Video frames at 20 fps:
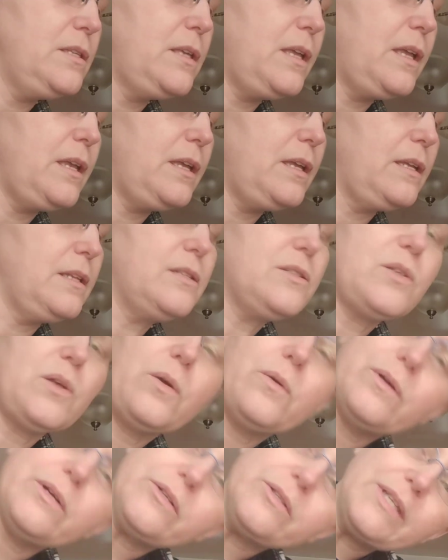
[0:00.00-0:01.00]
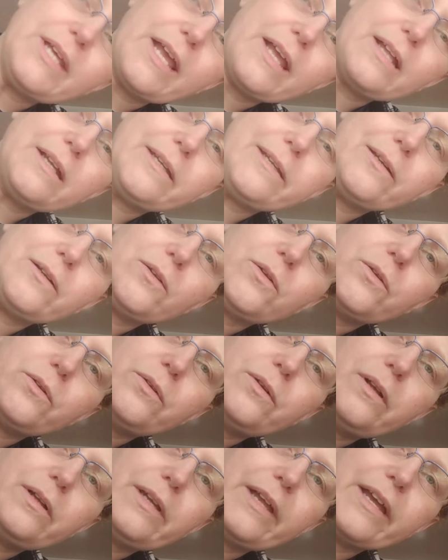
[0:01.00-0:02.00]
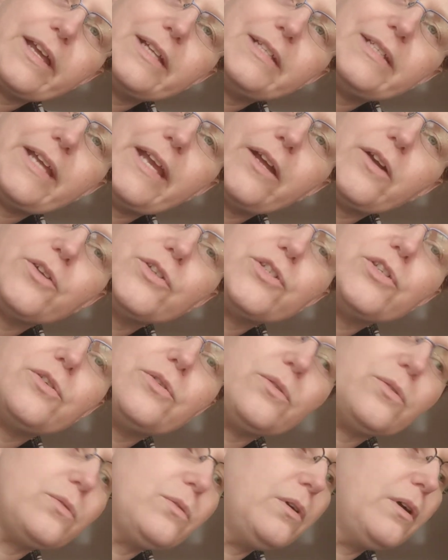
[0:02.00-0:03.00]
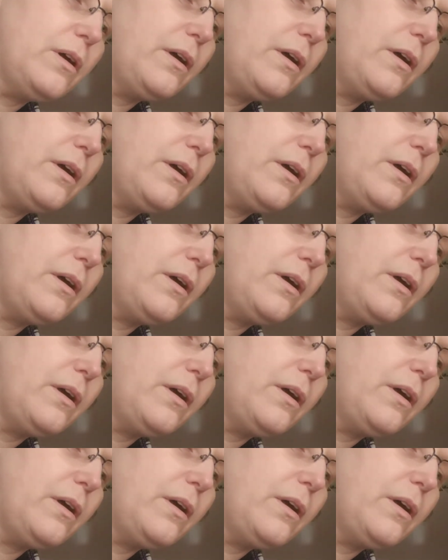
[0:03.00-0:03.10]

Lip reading: And so it'll take a little, like a day or two,